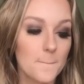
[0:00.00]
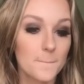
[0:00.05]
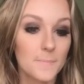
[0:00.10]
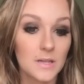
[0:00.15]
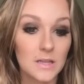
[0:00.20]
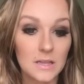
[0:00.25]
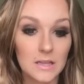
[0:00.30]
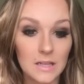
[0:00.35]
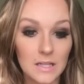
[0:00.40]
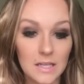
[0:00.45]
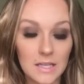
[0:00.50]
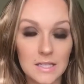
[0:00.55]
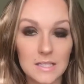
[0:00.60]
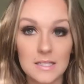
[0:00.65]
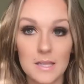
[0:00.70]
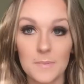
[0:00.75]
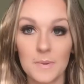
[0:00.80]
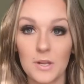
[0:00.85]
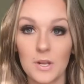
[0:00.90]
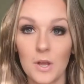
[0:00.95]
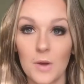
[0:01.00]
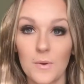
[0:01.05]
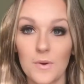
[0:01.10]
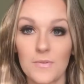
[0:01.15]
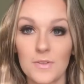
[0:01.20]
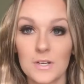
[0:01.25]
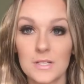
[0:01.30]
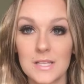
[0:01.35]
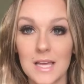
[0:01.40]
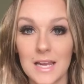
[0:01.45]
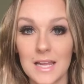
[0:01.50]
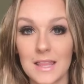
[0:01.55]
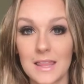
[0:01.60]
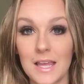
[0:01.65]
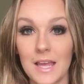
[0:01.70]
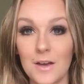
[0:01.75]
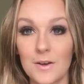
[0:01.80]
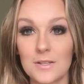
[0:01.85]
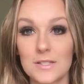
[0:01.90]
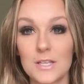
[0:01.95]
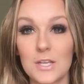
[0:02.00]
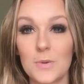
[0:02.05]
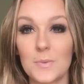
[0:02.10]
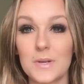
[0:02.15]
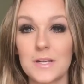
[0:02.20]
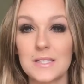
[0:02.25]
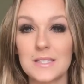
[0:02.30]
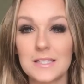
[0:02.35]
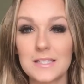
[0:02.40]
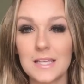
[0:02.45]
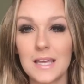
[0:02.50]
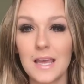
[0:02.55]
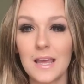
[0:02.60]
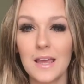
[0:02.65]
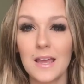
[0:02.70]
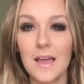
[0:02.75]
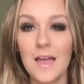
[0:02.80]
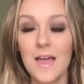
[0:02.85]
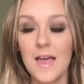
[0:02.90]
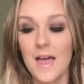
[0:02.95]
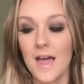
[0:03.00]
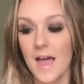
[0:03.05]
please let me know if there's anything else that you want to see,